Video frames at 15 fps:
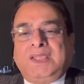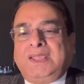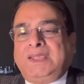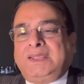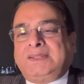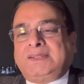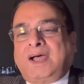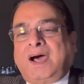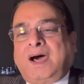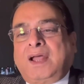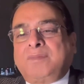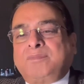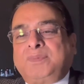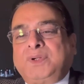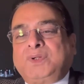In the
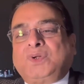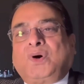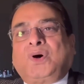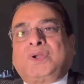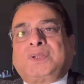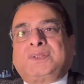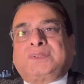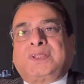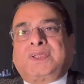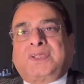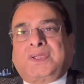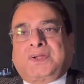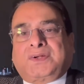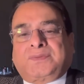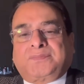armpit or in the
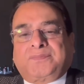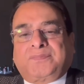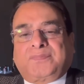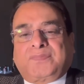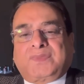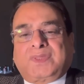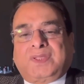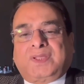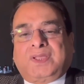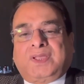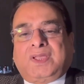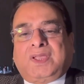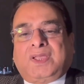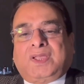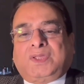ear.
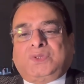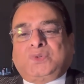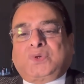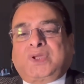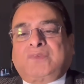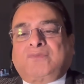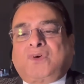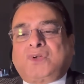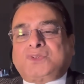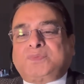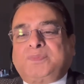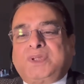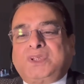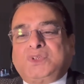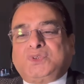You can
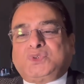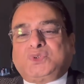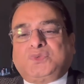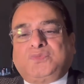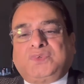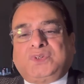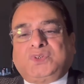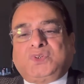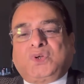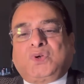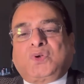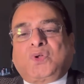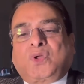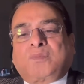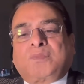watch my YouTube video
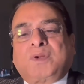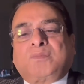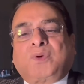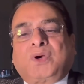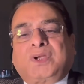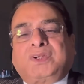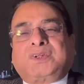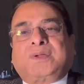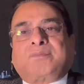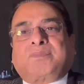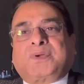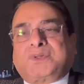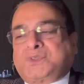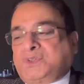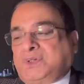on normal body
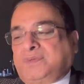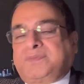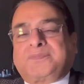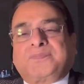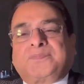temperature.